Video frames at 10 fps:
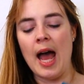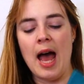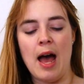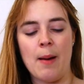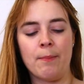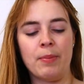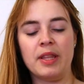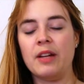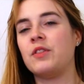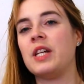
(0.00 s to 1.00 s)
But
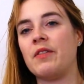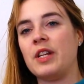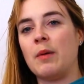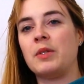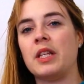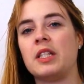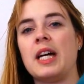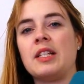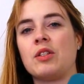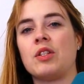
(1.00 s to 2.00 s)
they've definitely updated the
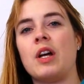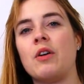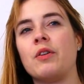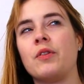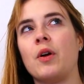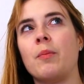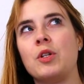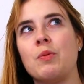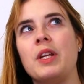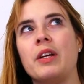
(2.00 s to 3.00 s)
sizing, so now if you're in
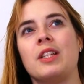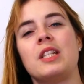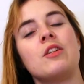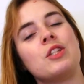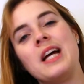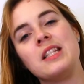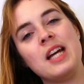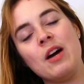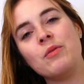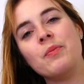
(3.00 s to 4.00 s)
between, you can still size
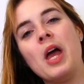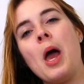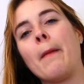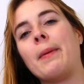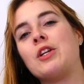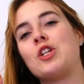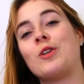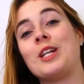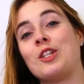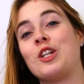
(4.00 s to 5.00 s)
down, but you don't
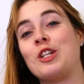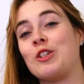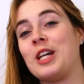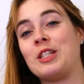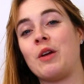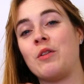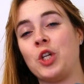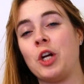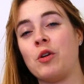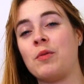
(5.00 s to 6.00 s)
necessarily need to size down in
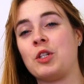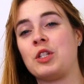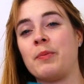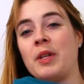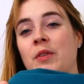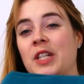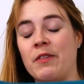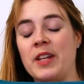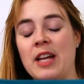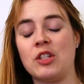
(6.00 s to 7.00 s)
general, which is something we
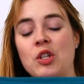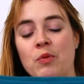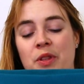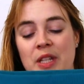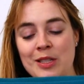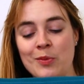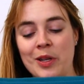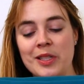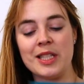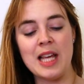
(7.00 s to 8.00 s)
definitely had to do with these
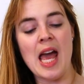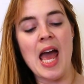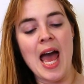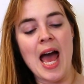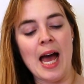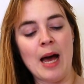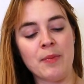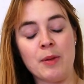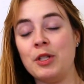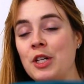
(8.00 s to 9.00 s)
ones.
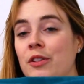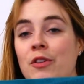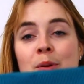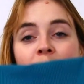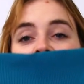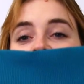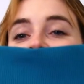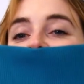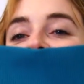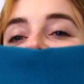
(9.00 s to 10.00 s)
The Material Girl ribbed leggings,